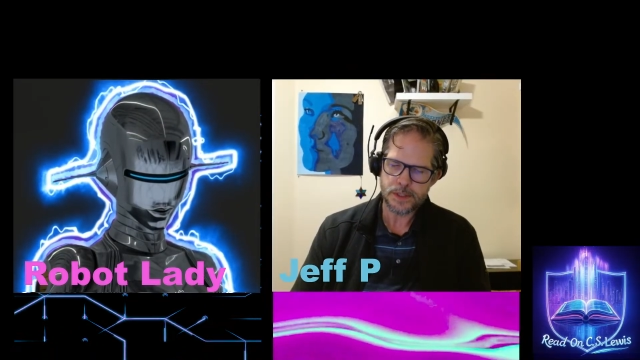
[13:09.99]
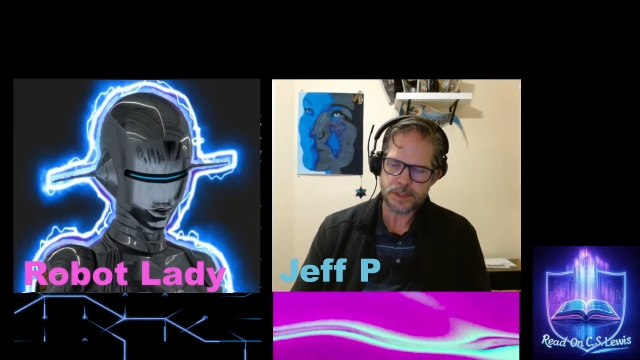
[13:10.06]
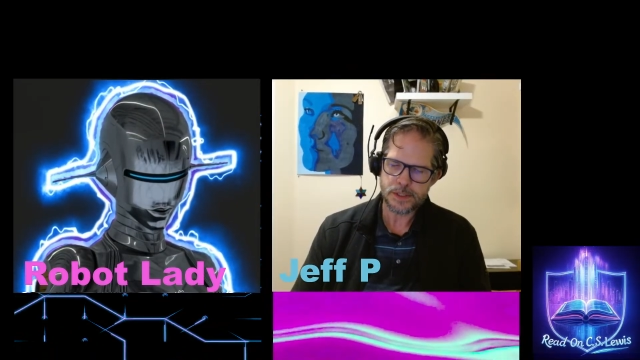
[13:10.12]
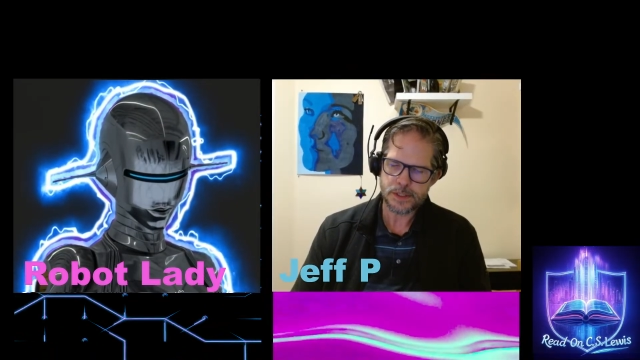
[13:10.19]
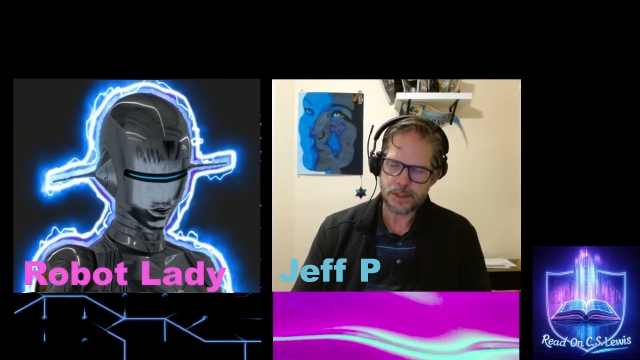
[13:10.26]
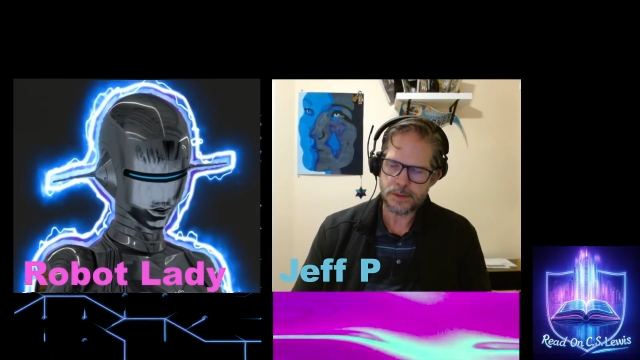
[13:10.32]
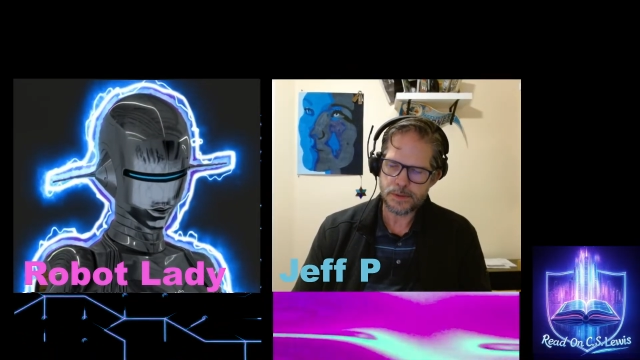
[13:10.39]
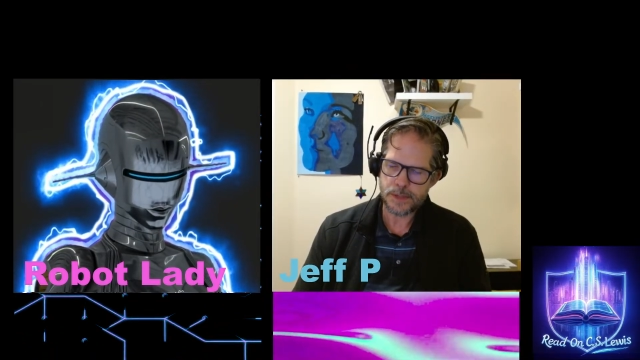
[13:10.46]

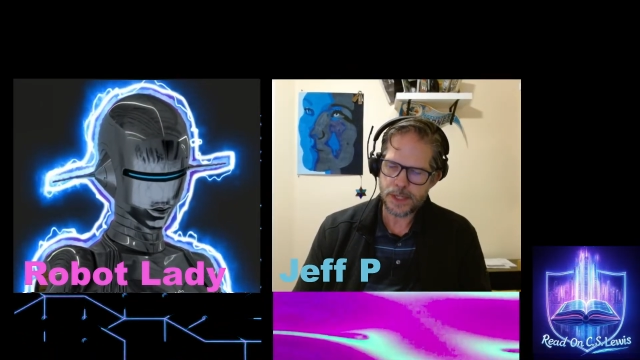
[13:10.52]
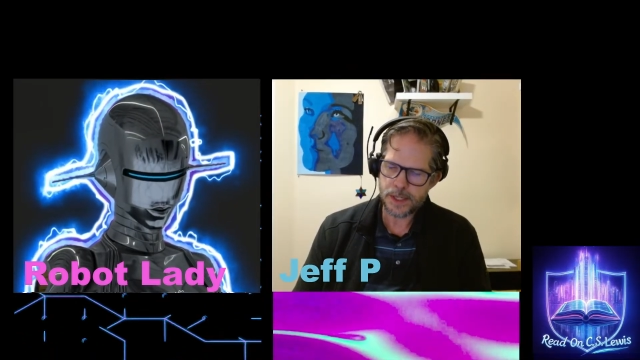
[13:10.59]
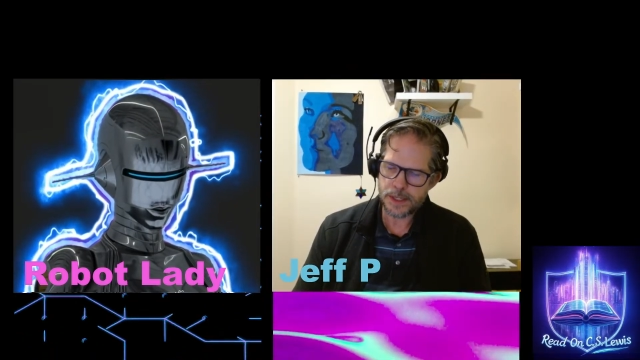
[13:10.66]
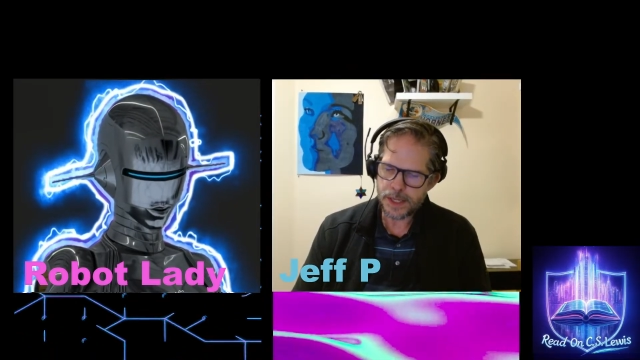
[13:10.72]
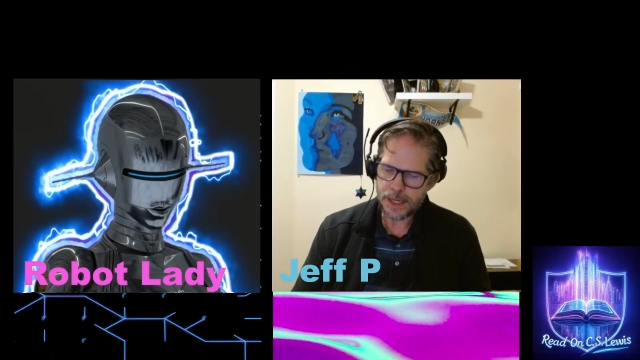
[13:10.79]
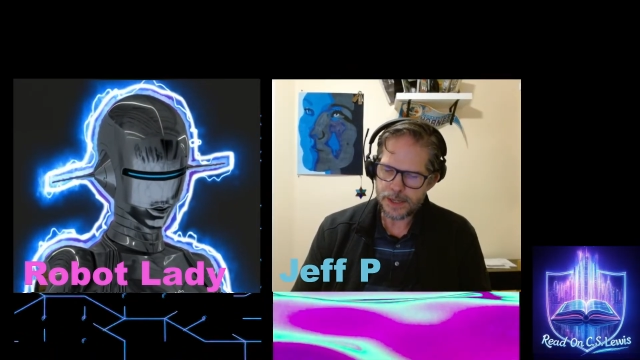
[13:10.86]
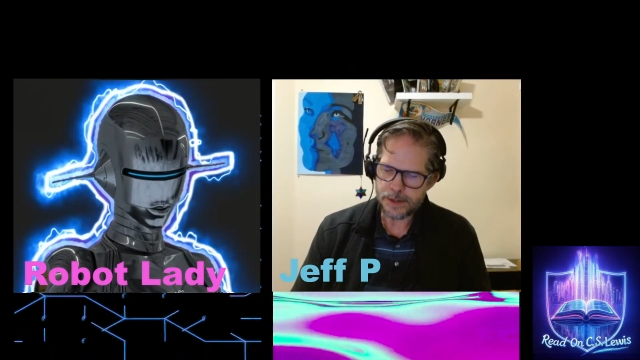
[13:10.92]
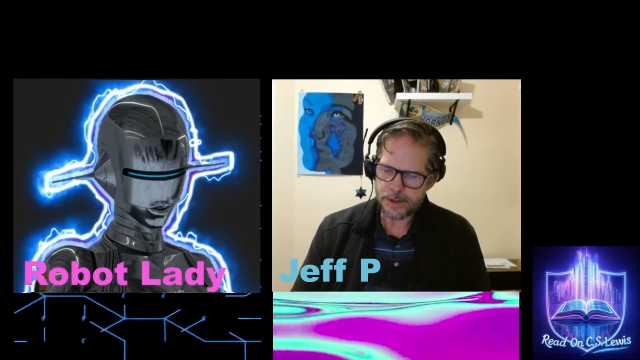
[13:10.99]
So,
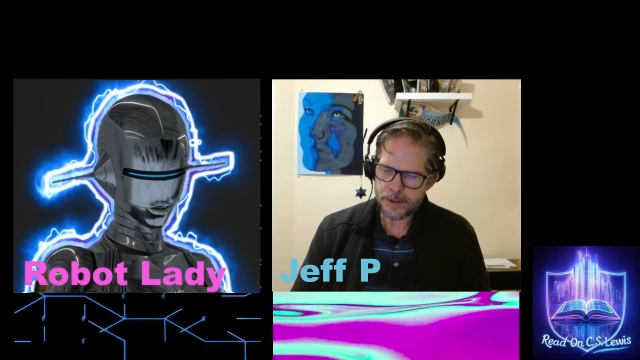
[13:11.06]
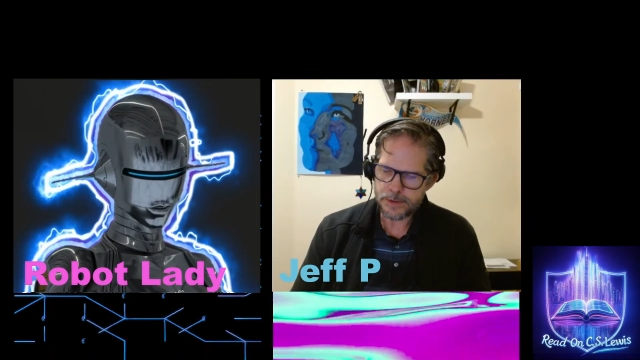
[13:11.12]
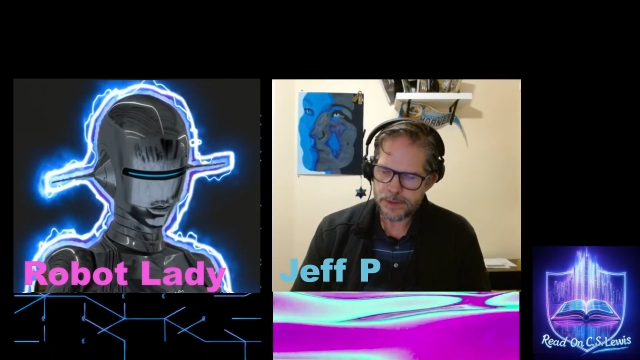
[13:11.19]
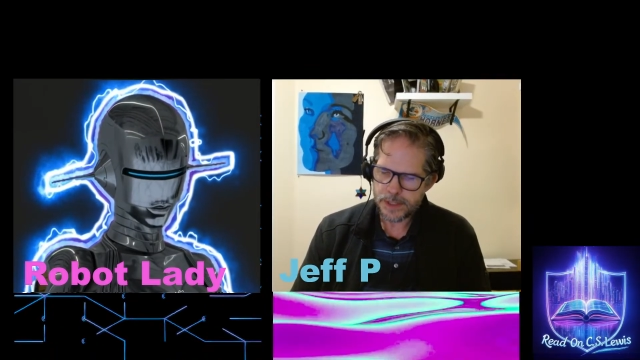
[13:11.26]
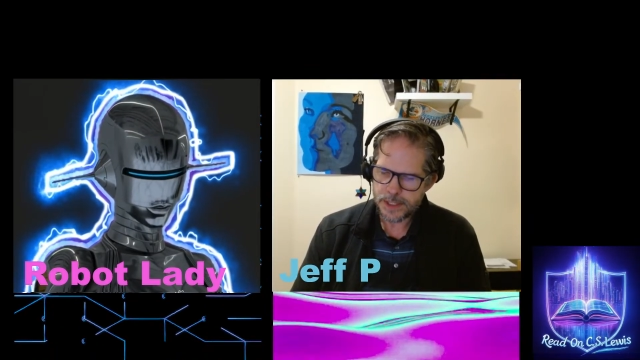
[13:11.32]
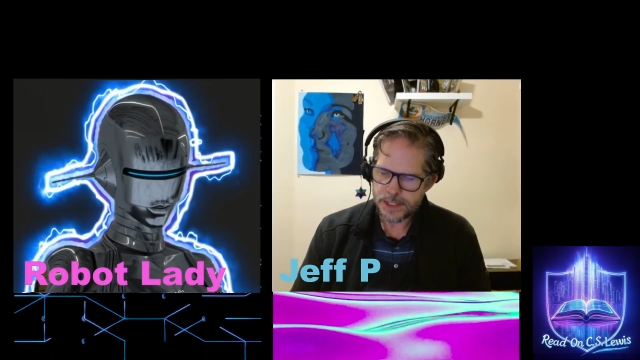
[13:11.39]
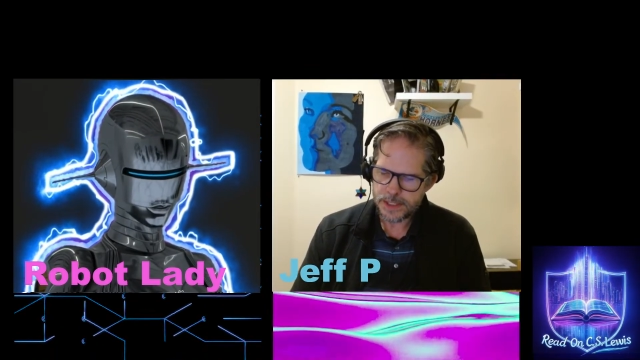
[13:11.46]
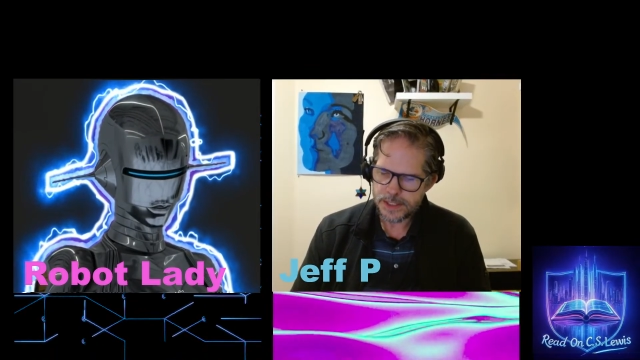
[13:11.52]
I don't know.
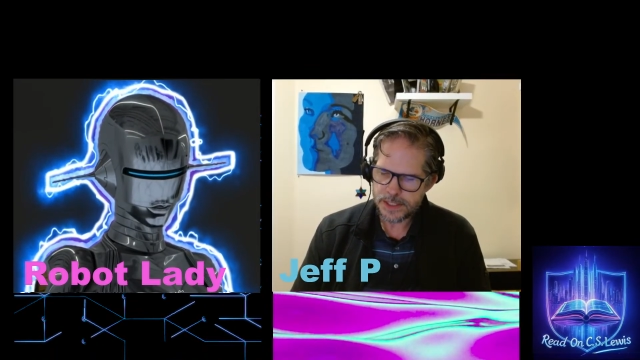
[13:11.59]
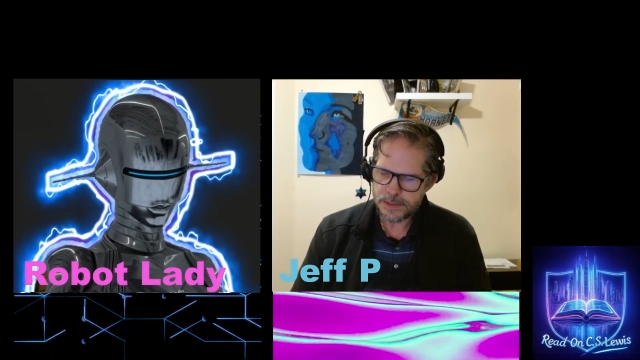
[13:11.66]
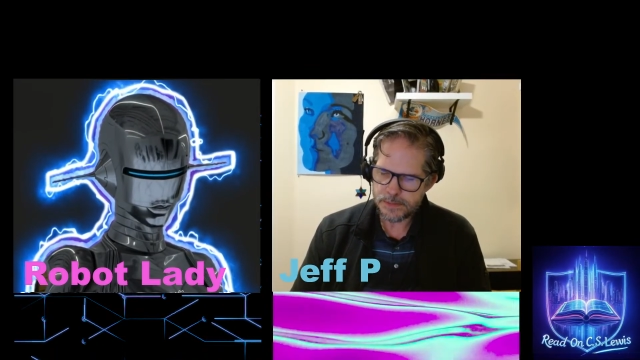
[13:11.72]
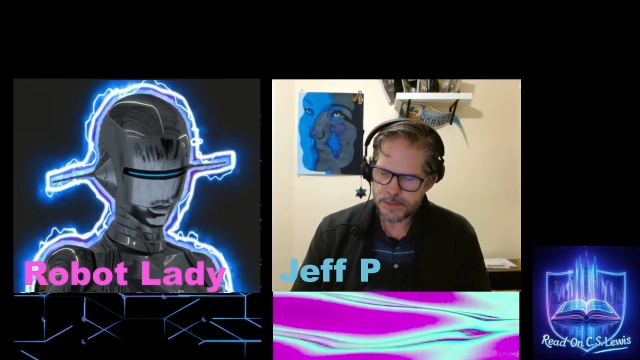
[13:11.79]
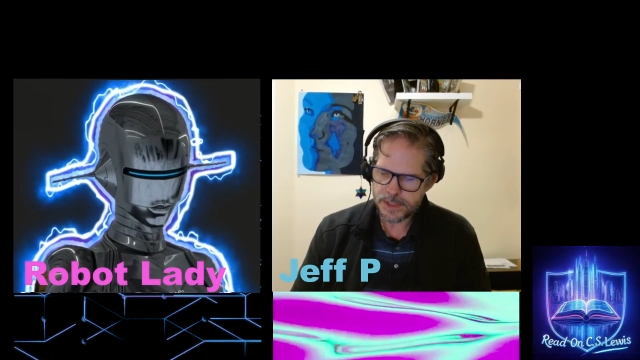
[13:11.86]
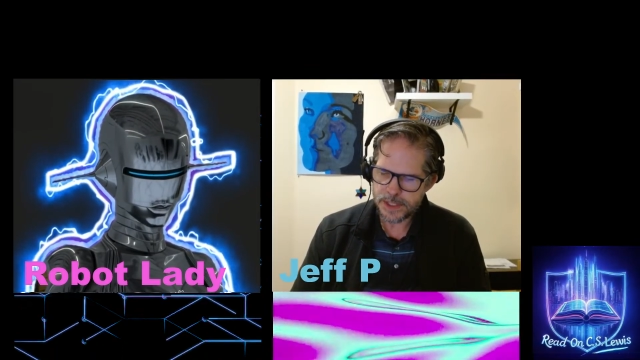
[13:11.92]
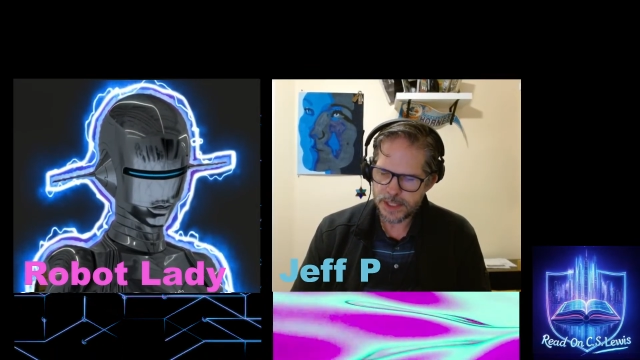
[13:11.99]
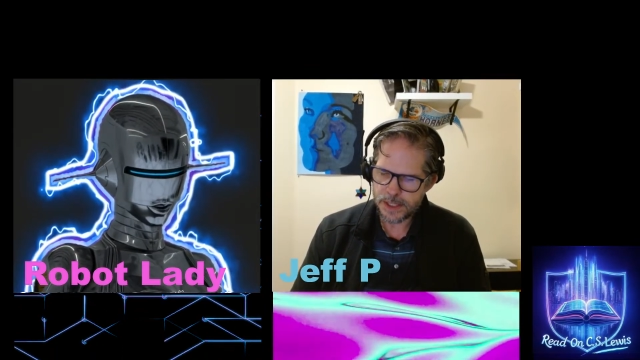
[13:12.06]
It
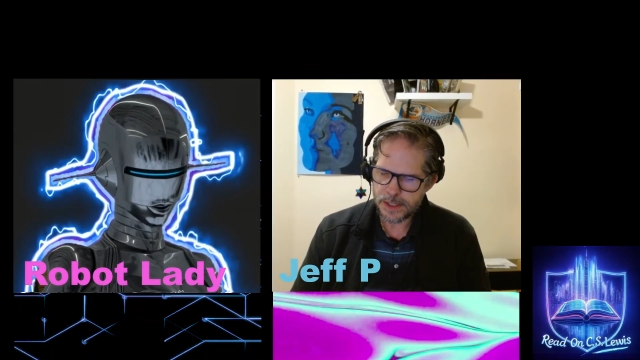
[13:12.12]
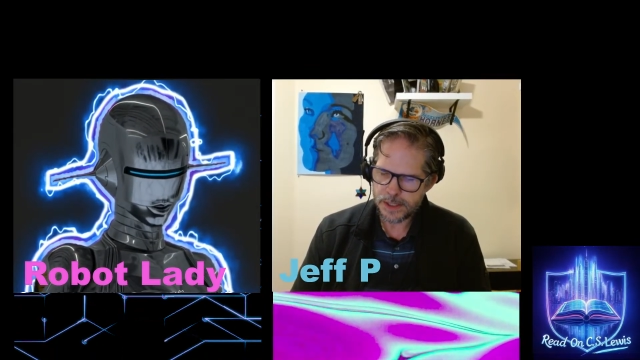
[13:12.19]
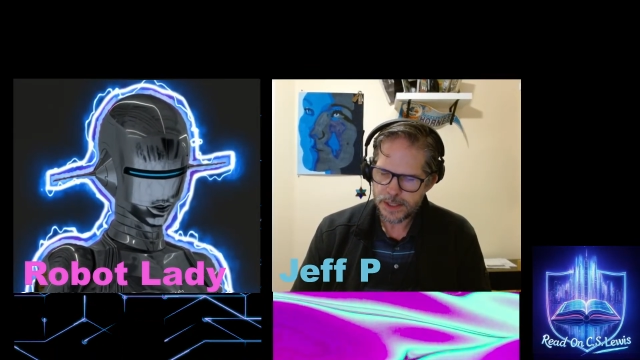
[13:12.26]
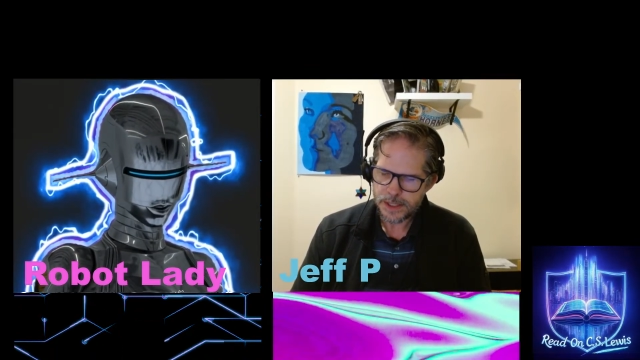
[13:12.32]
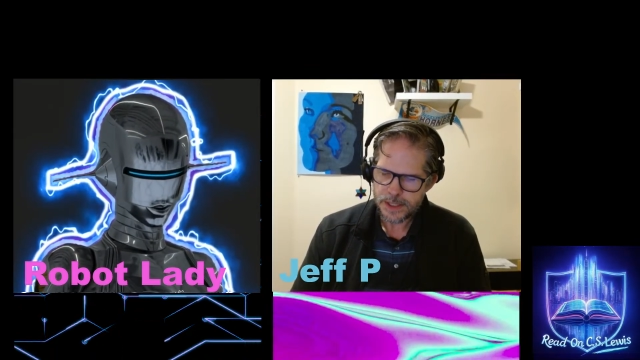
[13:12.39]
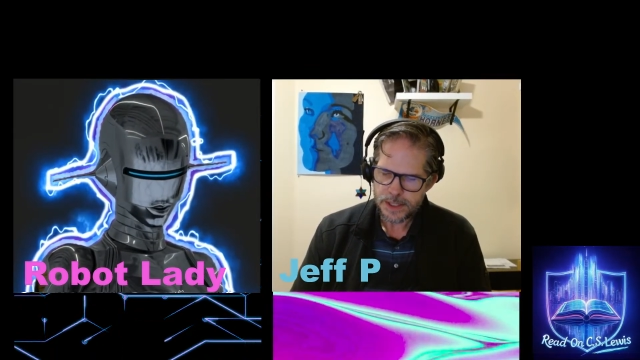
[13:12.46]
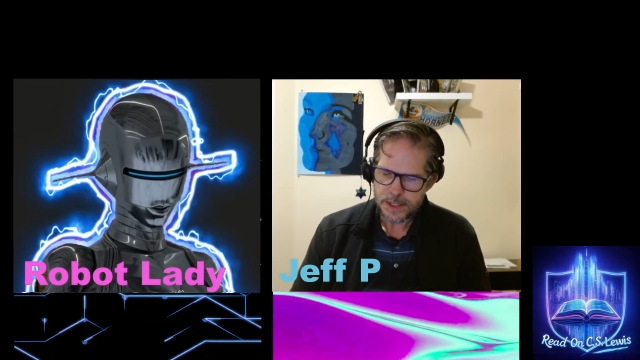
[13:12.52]
seems that